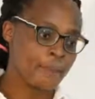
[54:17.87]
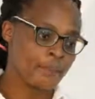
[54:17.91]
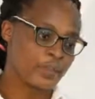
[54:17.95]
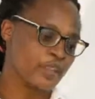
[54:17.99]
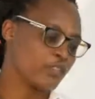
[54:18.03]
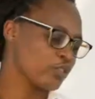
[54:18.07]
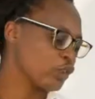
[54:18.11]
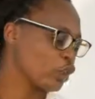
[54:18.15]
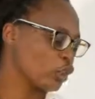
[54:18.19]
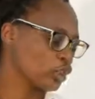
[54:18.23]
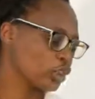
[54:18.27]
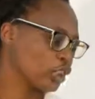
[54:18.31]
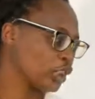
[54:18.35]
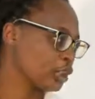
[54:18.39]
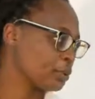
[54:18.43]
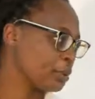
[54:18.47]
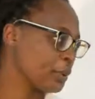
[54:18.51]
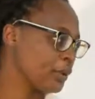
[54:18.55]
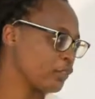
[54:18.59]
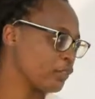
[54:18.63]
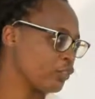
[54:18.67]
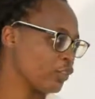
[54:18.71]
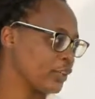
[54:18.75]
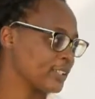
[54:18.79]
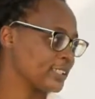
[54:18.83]
They've not just
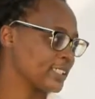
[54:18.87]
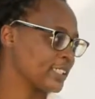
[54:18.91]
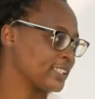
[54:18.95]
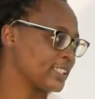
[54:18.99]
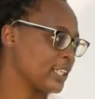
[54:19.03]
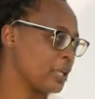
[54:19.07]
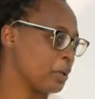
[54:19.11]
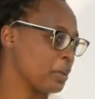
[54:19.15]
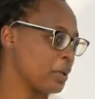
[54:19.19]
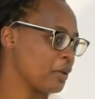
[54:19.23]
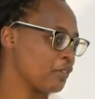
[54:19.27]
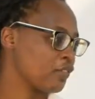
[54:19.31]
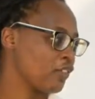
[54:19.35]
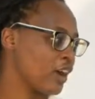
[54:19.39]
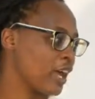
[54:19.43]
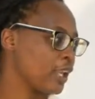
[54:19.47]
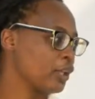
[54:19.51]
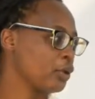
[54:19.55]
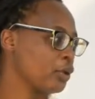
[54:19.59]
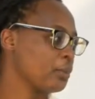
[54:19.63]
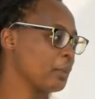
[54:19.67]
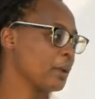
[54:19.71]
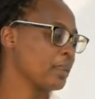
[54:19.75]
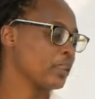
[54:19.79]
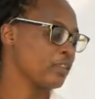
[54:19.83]
been for entertainment
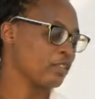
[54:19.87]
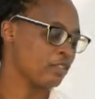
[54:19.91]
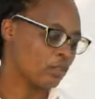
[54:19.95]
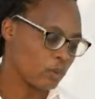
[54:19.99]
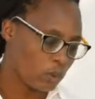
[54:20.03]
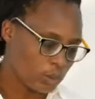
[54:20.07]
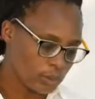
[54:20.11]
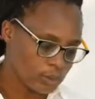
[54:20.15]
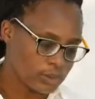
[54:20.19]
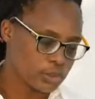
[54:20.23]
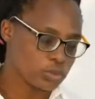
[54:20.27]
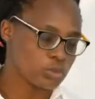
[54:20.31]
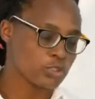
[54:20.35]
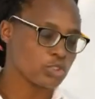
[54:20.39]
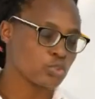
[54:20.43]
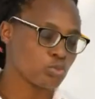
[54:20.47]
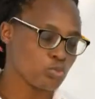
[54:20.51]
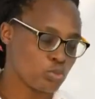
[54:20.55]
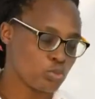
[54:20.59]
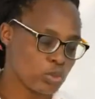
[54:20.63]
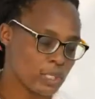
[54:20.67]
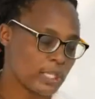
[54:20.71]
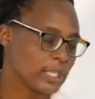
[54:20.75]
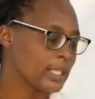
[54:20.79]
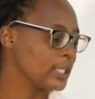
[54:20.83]
value, but they've also
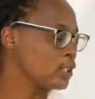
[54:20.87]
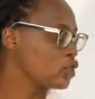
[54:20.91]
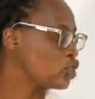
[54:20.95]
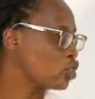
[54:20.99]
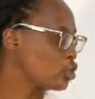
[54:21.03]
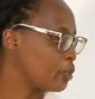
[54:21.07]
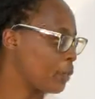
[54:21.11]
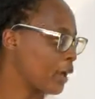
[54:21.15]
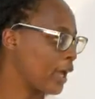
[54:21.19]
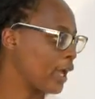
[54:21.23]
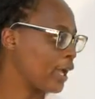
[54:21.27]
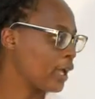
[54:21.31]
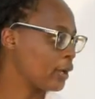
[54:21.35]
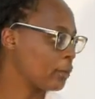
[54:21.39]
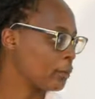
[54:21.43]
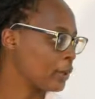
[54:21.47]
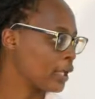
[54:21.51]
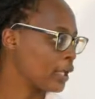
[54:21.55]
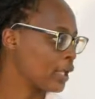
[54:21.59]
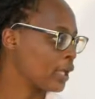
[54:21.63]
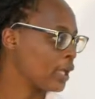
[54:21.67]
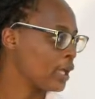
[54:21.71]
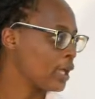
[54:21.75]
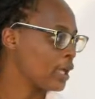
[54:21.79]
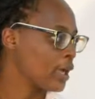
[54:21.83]
really inspired
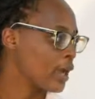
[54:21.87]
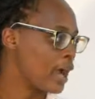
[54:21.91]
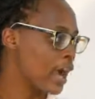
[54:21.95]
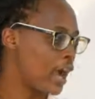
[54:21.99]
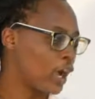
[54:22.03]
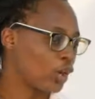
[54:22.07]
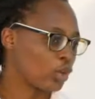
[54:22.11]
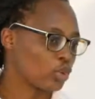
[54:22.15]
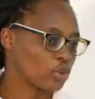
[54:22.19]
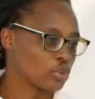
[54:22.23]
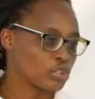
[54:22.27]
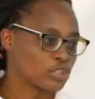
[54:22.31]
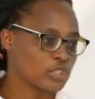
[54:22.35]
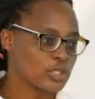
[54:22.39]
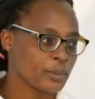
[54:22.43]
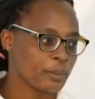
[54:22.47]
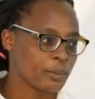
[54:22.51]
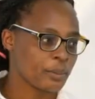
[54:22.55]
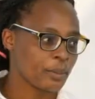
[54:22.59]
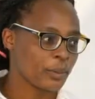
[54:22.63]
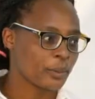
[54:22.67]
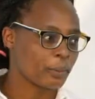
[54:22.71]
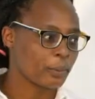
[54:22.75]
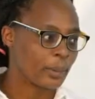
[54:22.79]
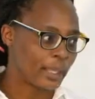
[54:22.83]
me across the
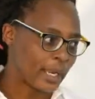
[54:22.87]
board.